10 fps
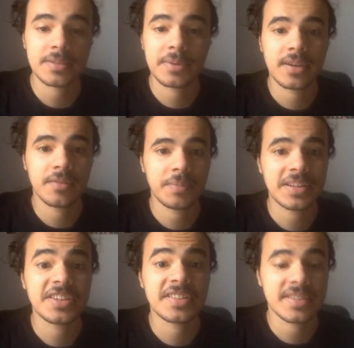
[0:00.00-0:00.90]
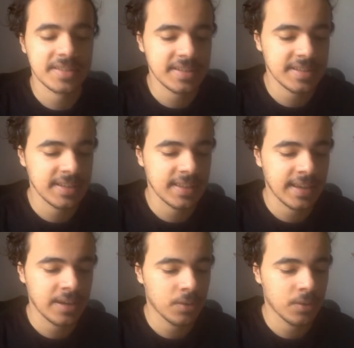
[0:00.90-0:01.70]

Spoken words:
Speaking of Manchester City, they